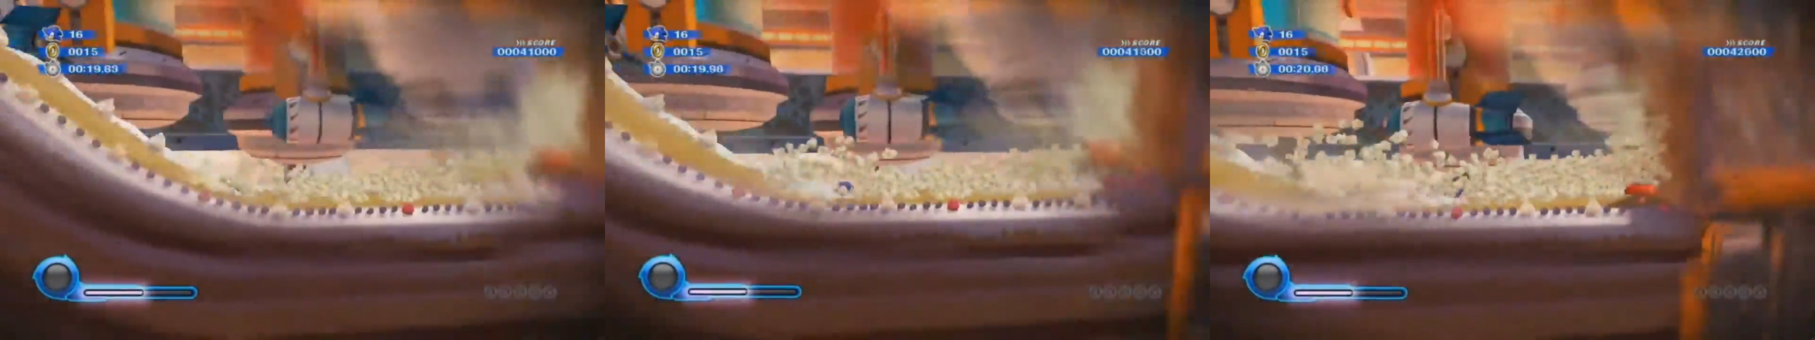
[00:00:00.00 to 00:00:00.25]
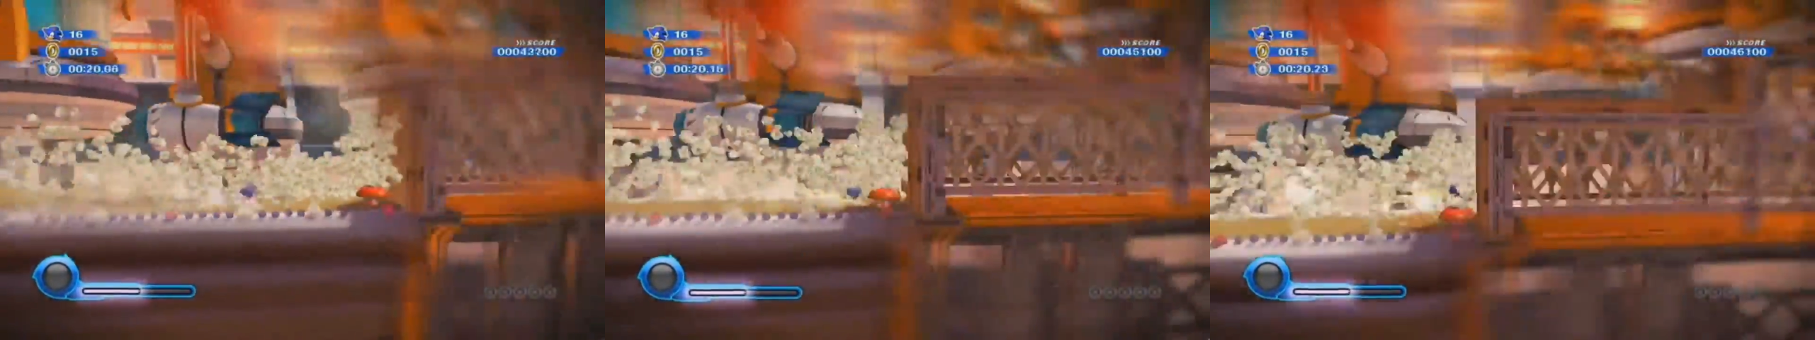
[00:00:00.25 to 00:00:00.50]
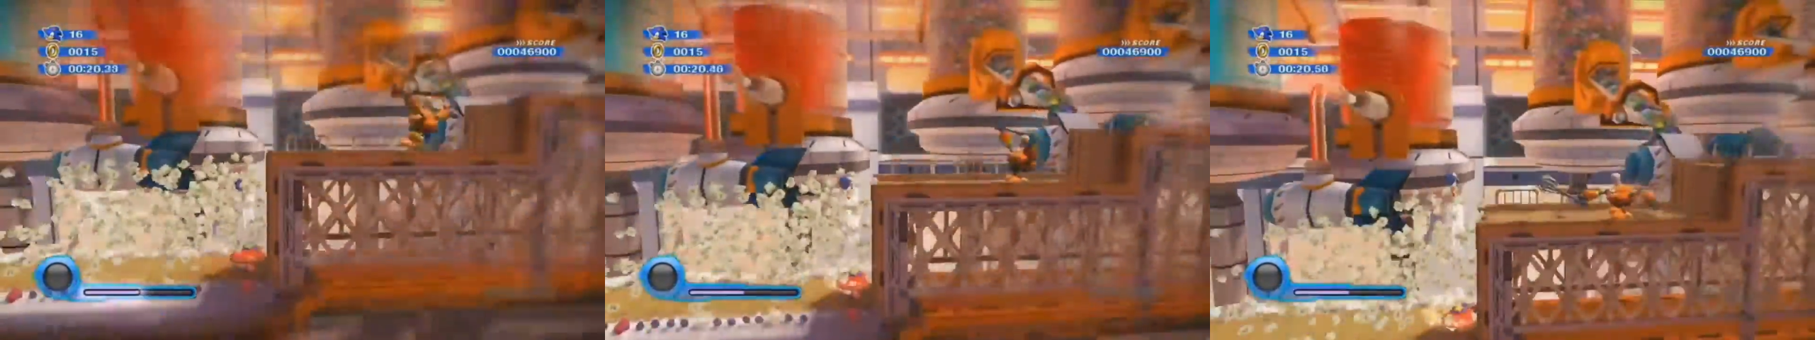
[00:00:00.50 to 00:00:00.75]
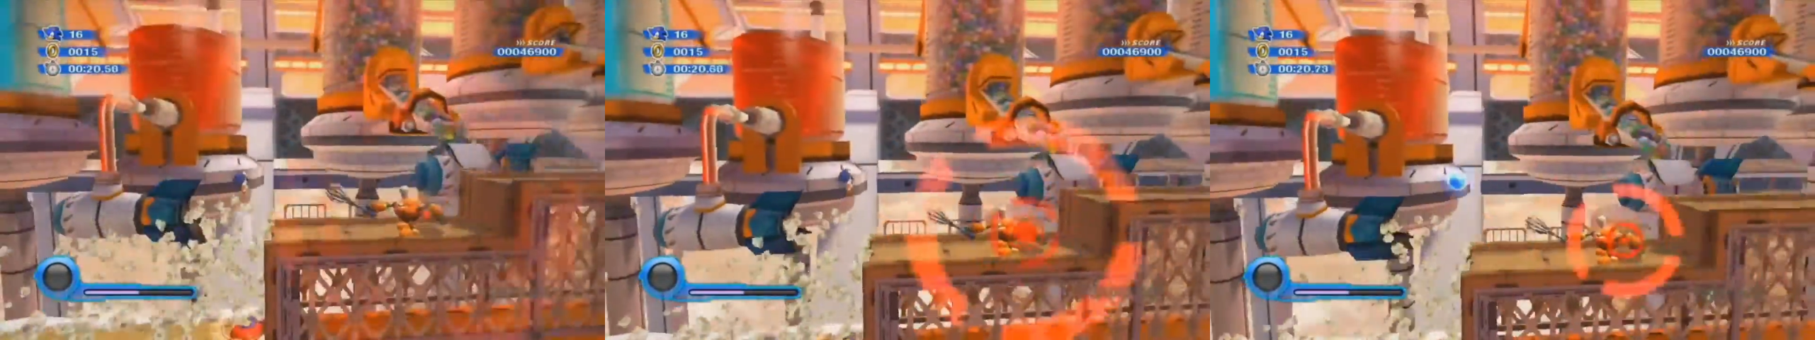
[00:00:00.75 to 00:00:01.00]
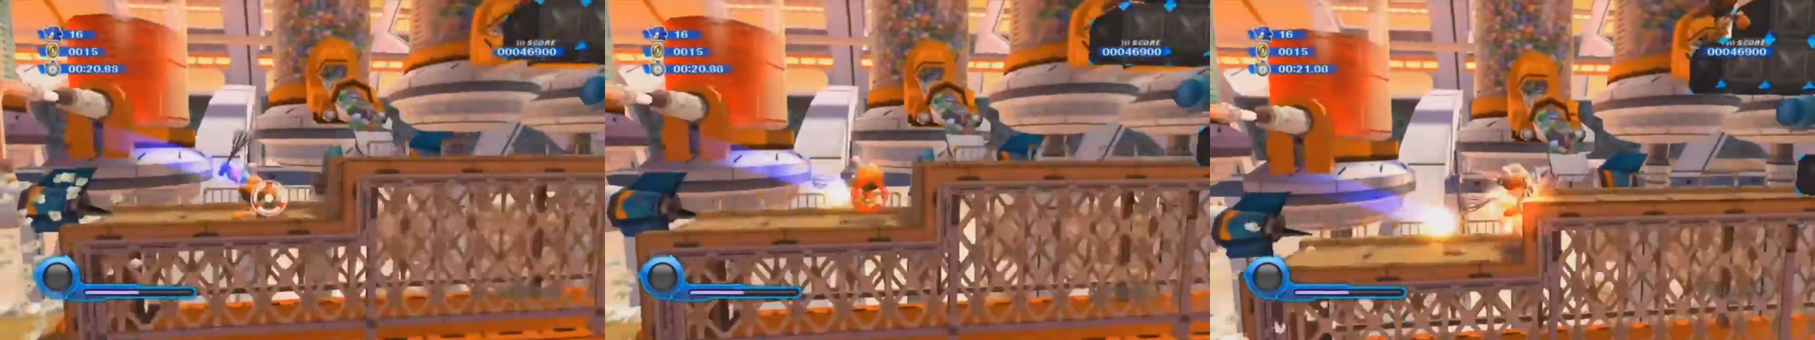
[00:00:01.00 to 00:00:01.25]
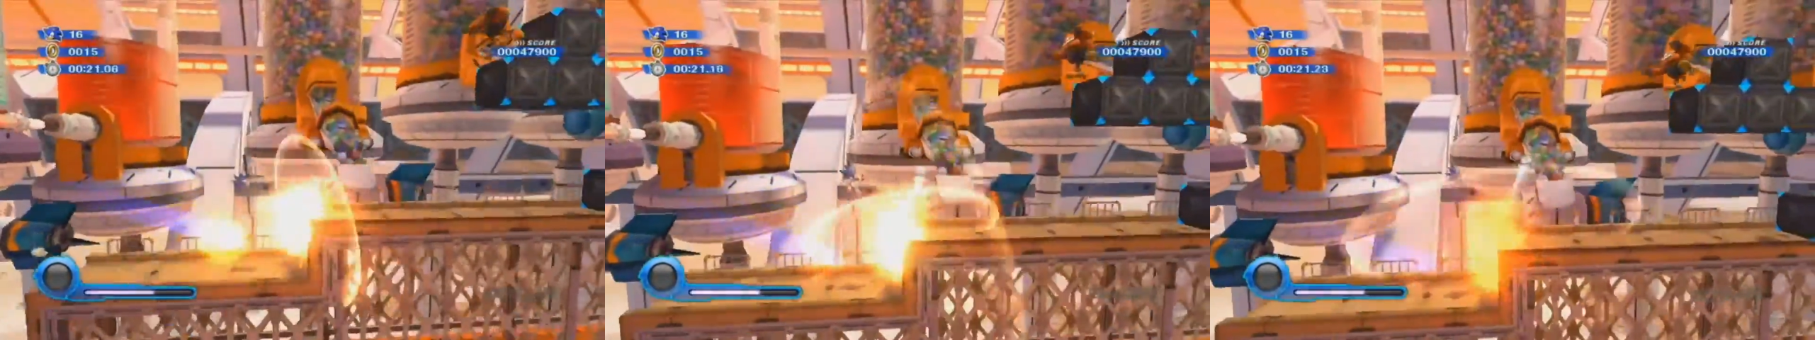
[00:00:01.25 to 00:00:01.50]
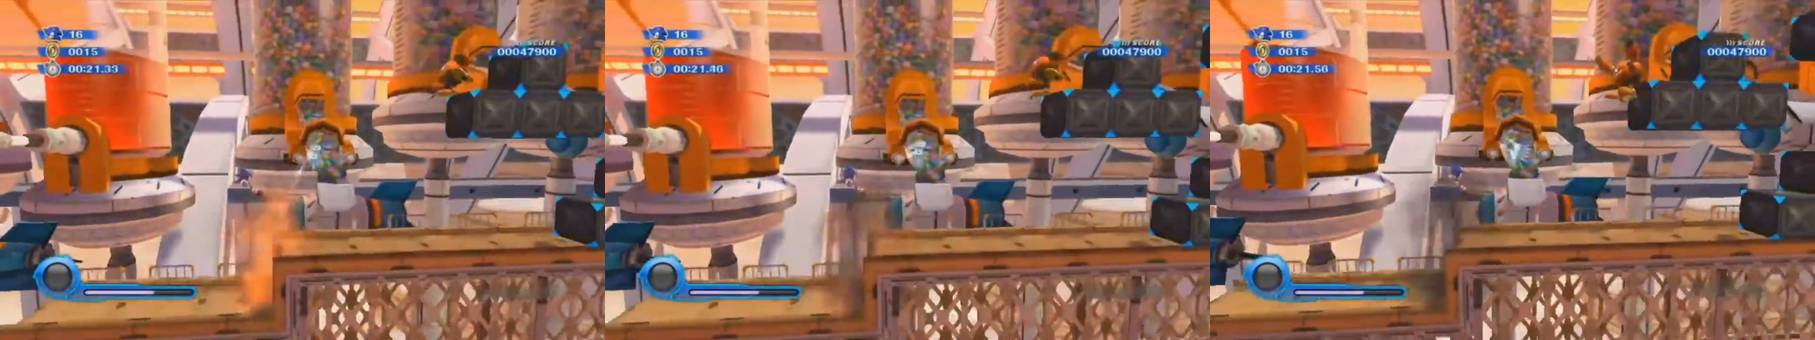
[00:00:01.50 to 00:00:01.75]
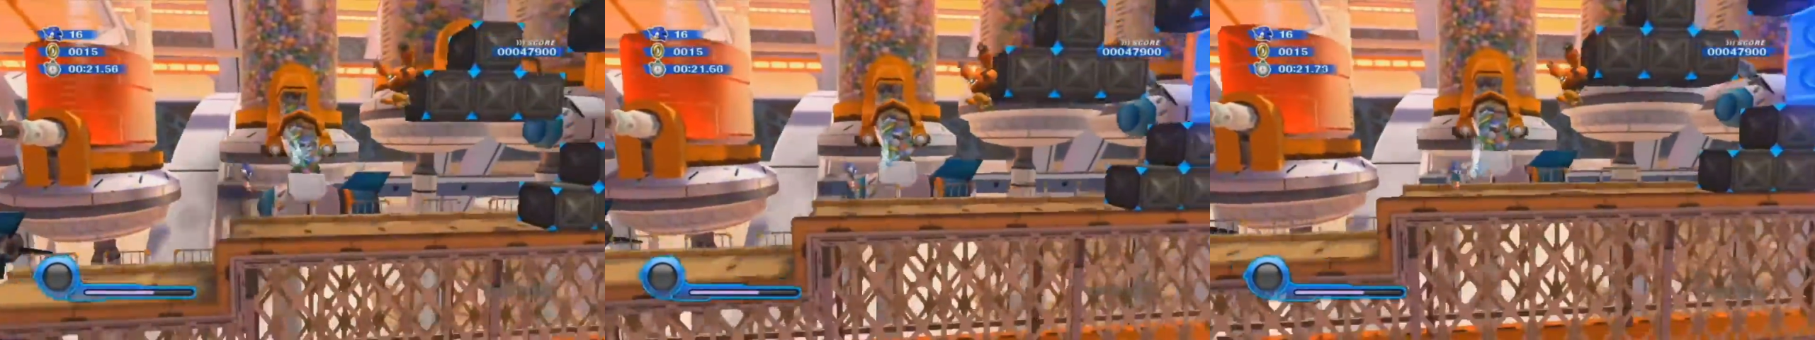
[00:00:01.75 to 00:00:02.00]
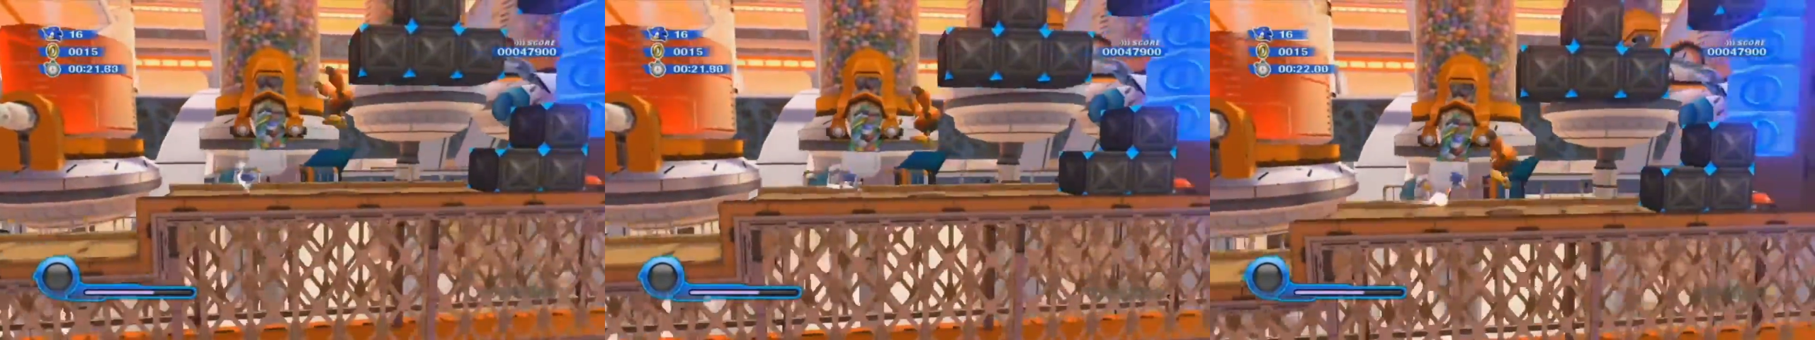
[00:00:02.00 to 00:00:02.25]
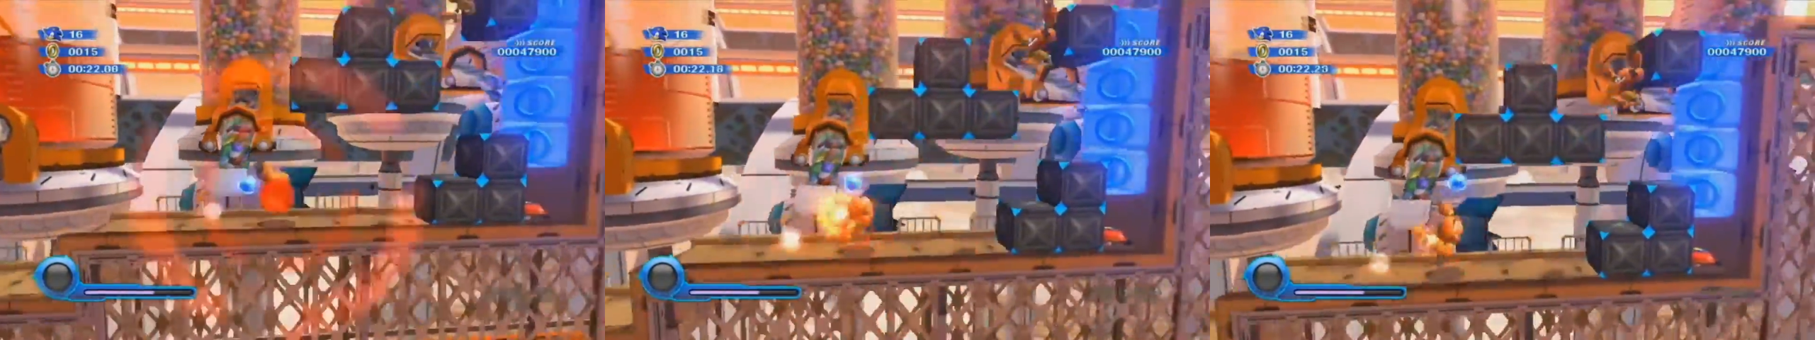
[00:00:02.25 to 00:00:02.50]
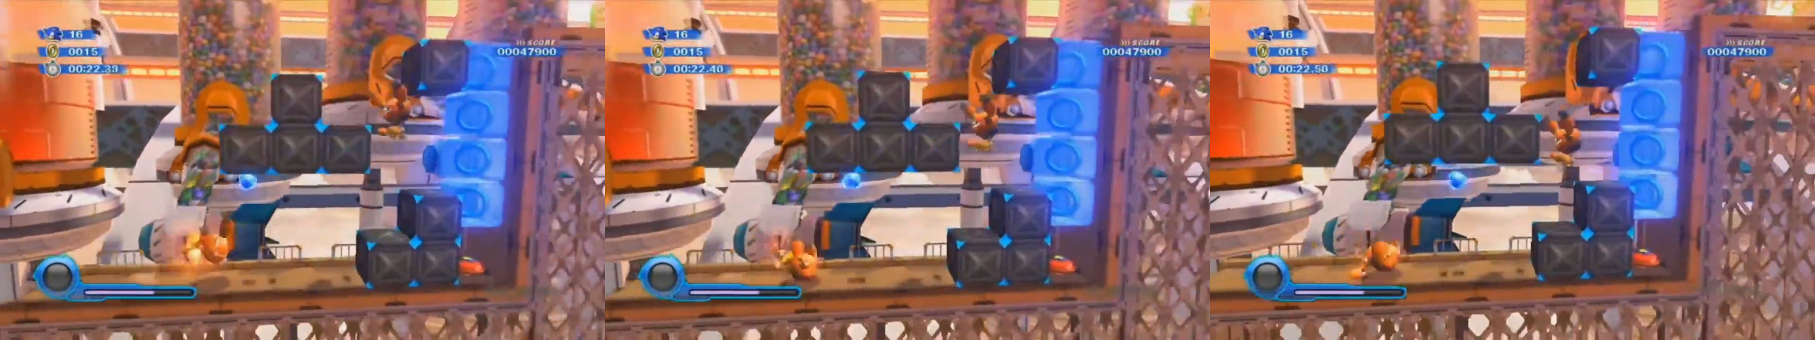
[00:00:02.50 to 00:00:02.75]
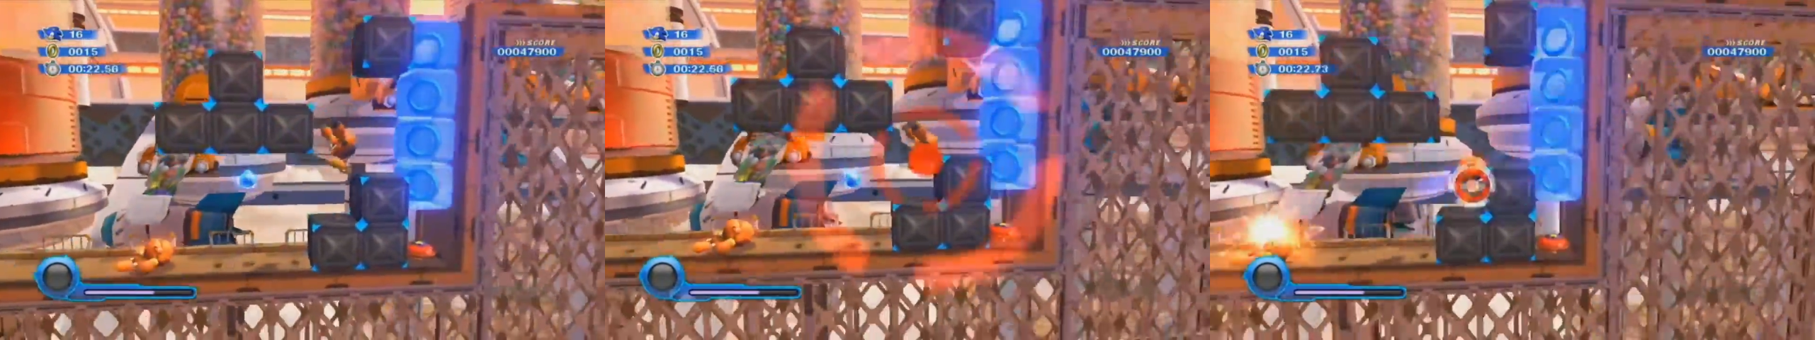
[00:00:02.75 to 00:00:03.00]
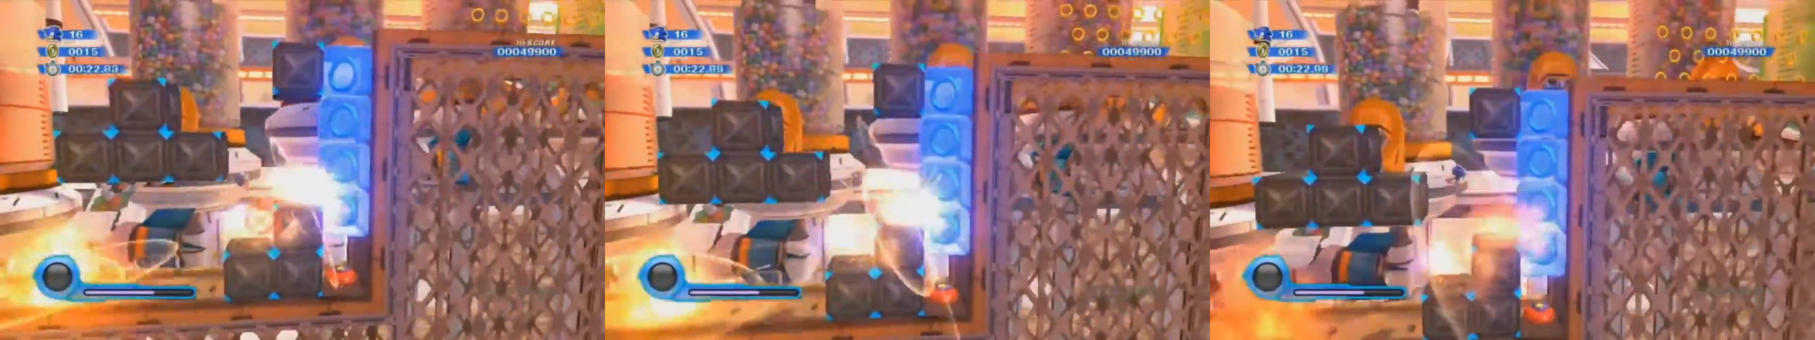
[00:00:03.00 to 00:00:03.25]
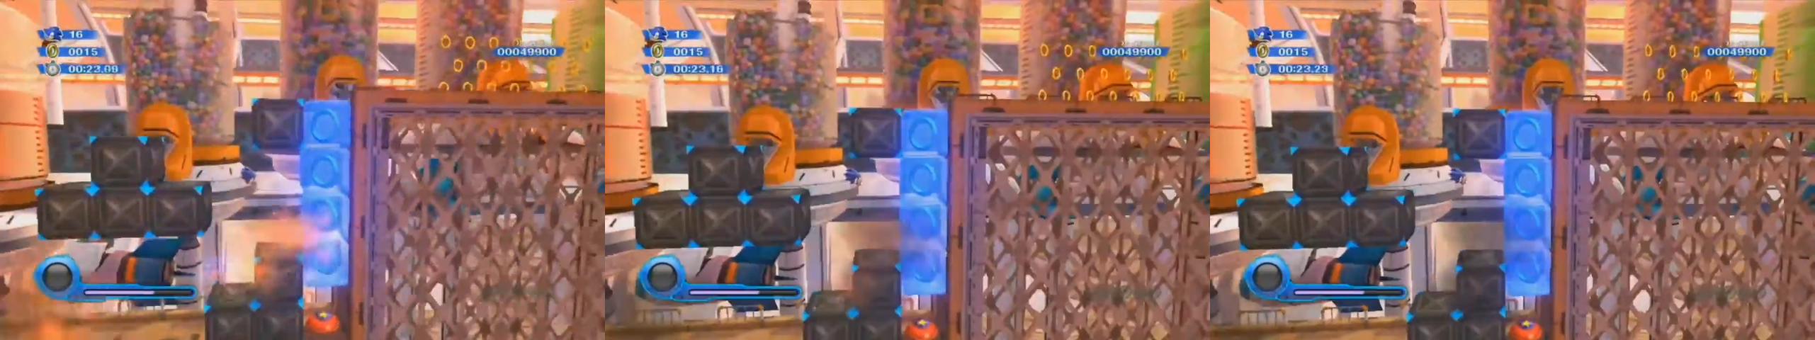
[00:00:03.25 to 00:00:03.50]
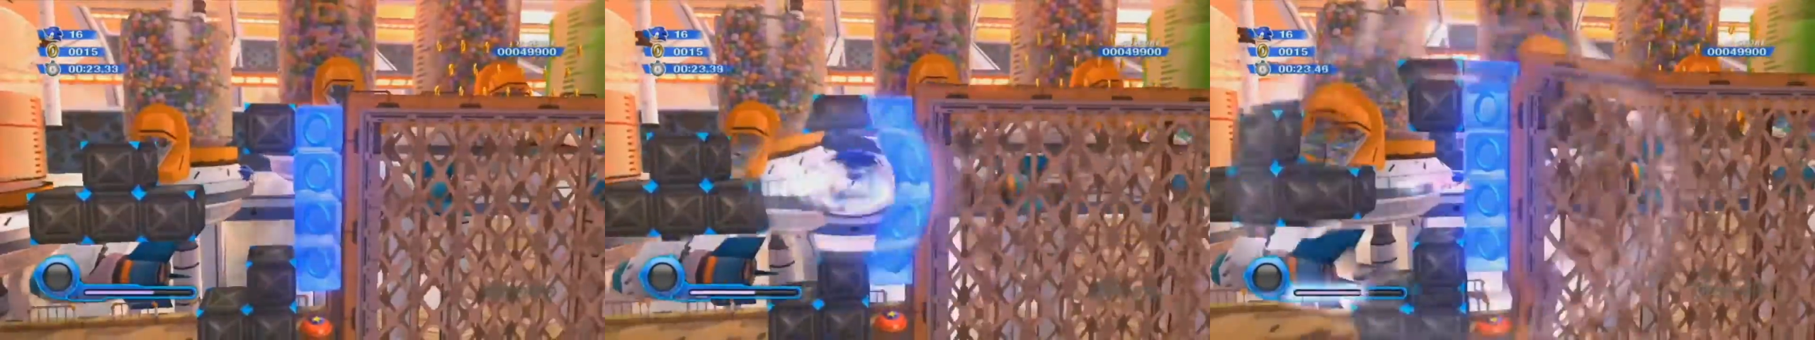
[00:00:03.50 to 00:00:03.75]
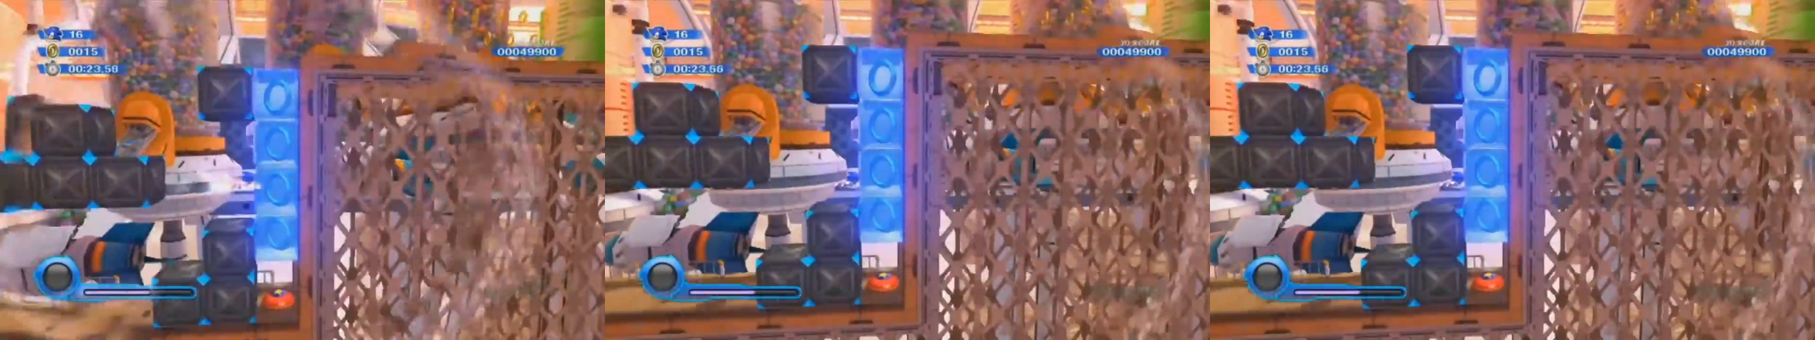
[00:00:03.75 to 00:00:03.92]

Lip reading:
Nobody's mouth can be seen.